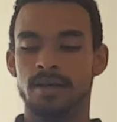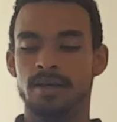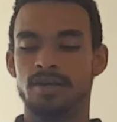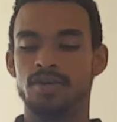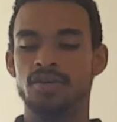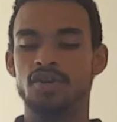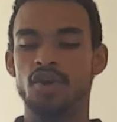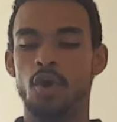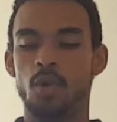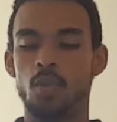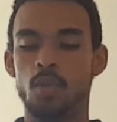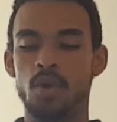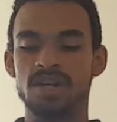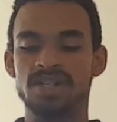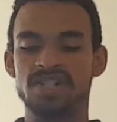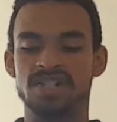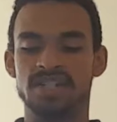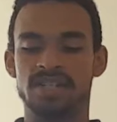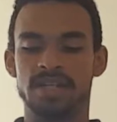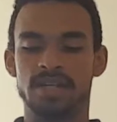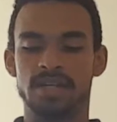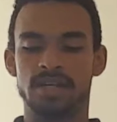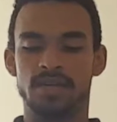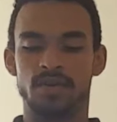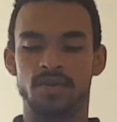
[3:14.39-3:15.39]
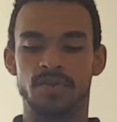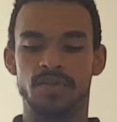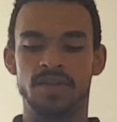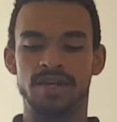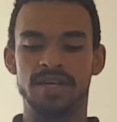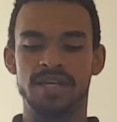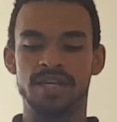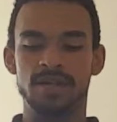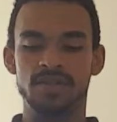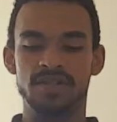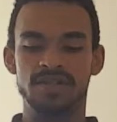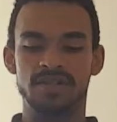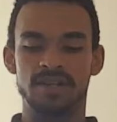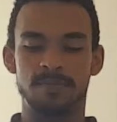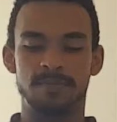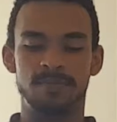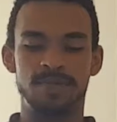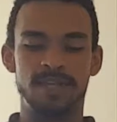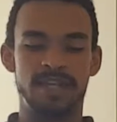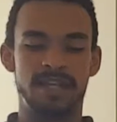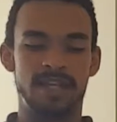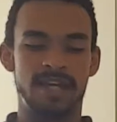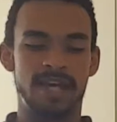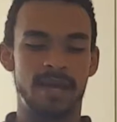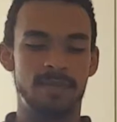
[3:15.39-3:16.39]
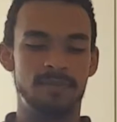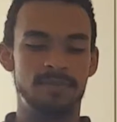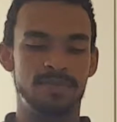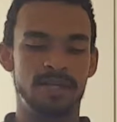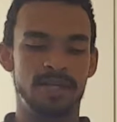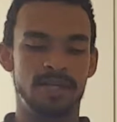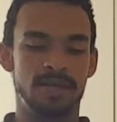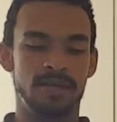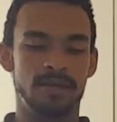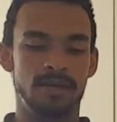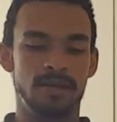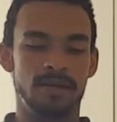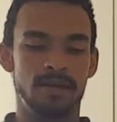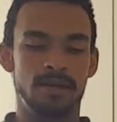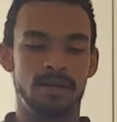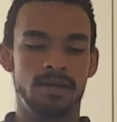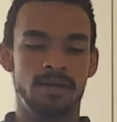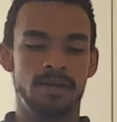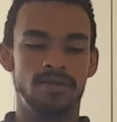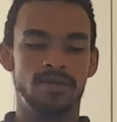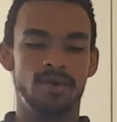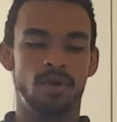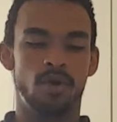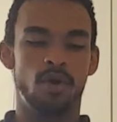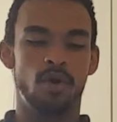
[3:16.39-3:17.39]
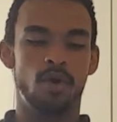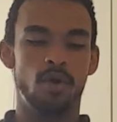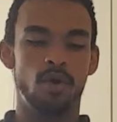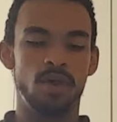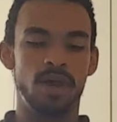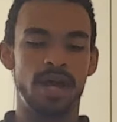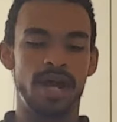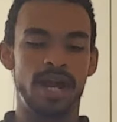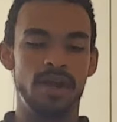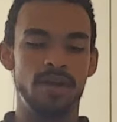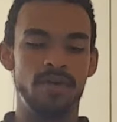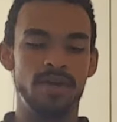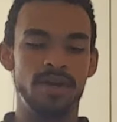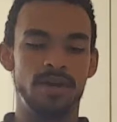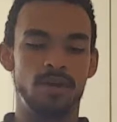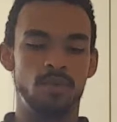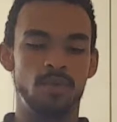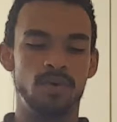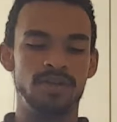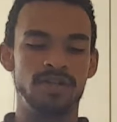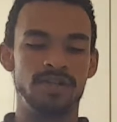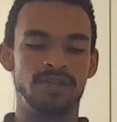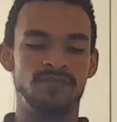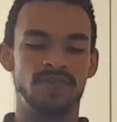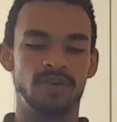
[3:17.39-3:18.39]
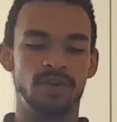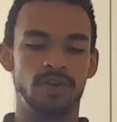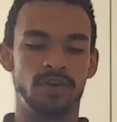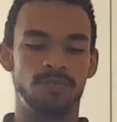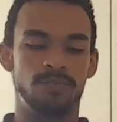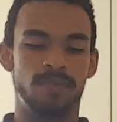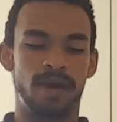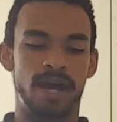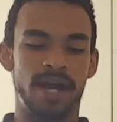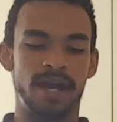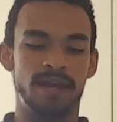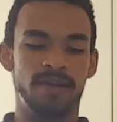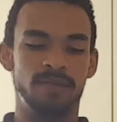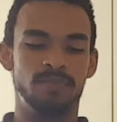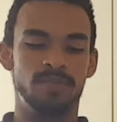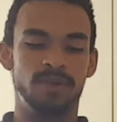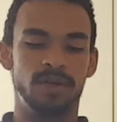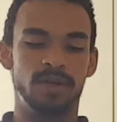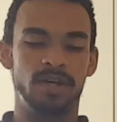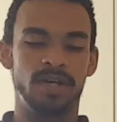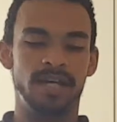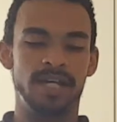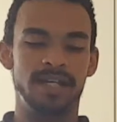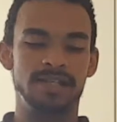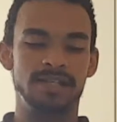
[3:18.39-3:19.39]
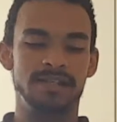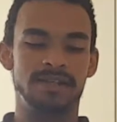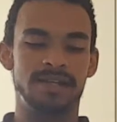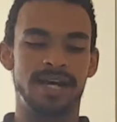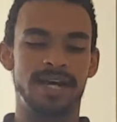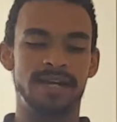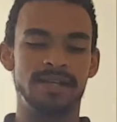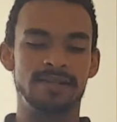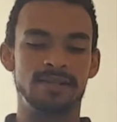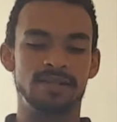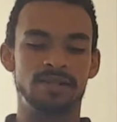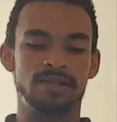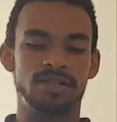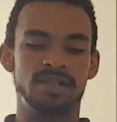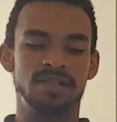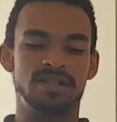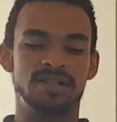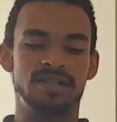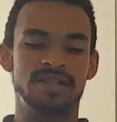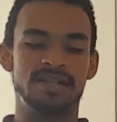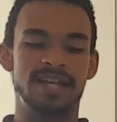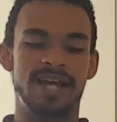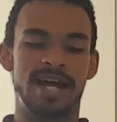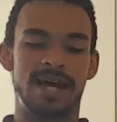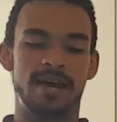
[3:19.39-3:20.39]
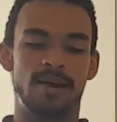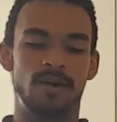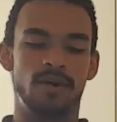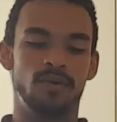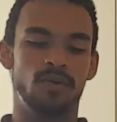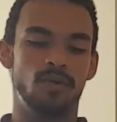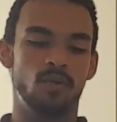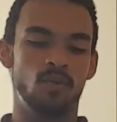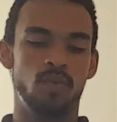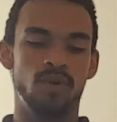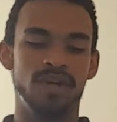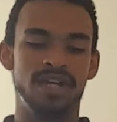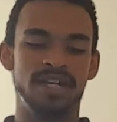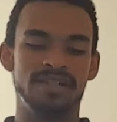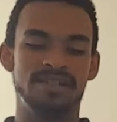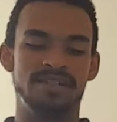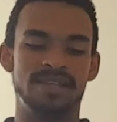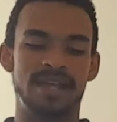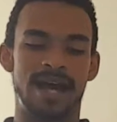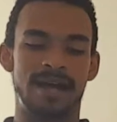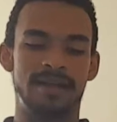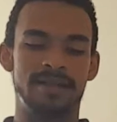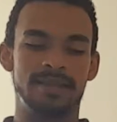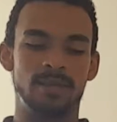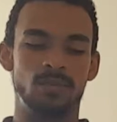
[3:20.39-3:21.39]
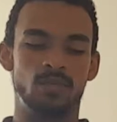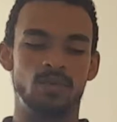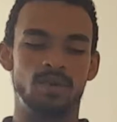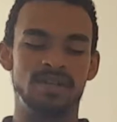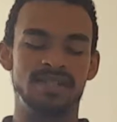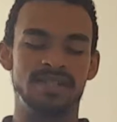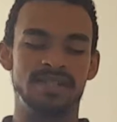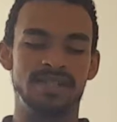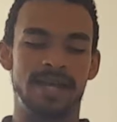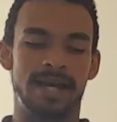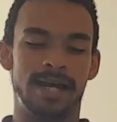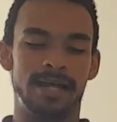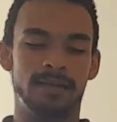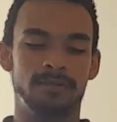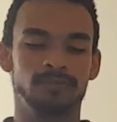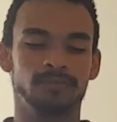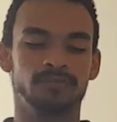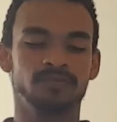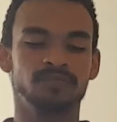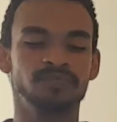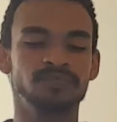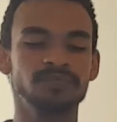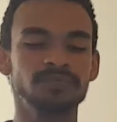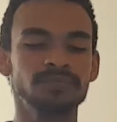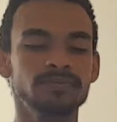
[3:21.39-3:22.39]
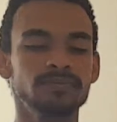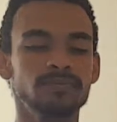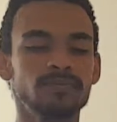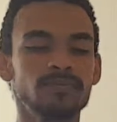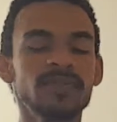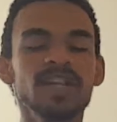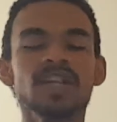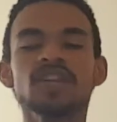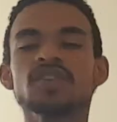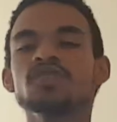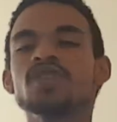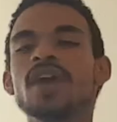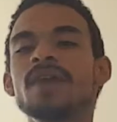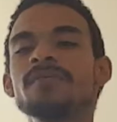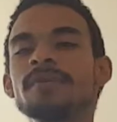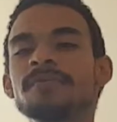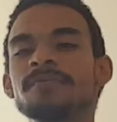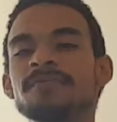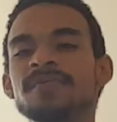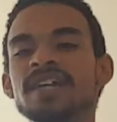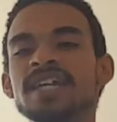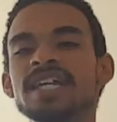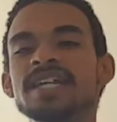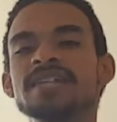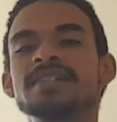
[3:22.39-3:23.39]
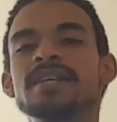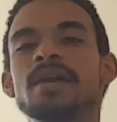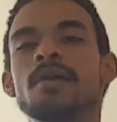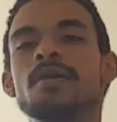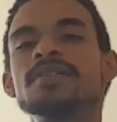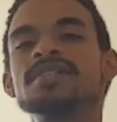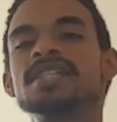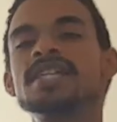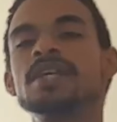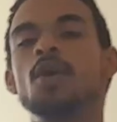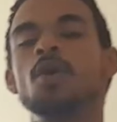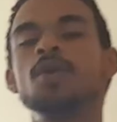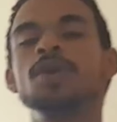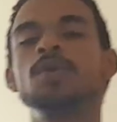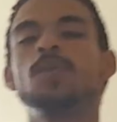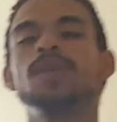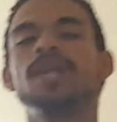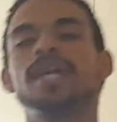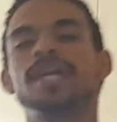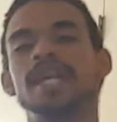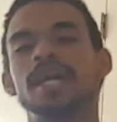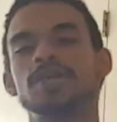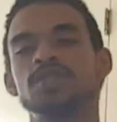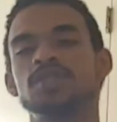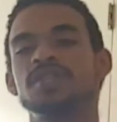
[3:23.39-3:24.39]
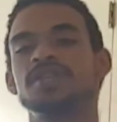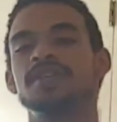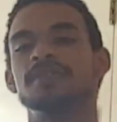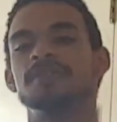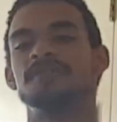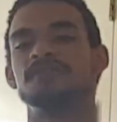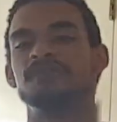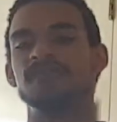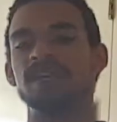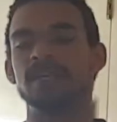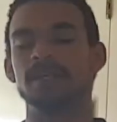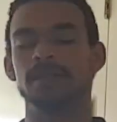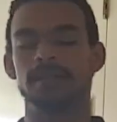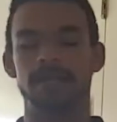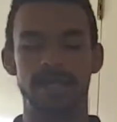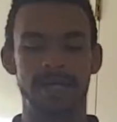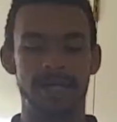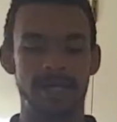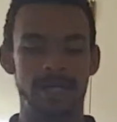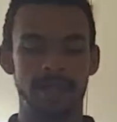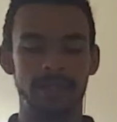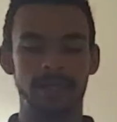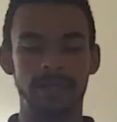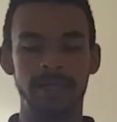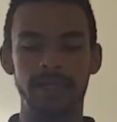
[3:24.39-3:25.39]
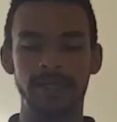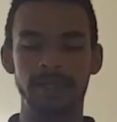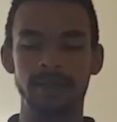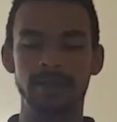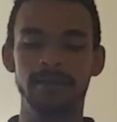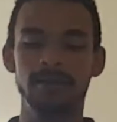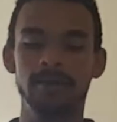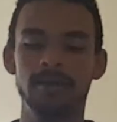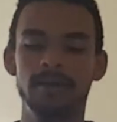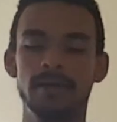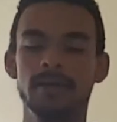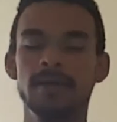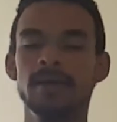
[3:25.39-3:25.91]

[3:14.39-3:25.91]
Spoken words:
No one's here. The guild's completely empty. The whole area was enveloped by a brilliant light just now. What exactly was that? So I have a feeling Zara is the only one that can actually defeat Lady Eileen.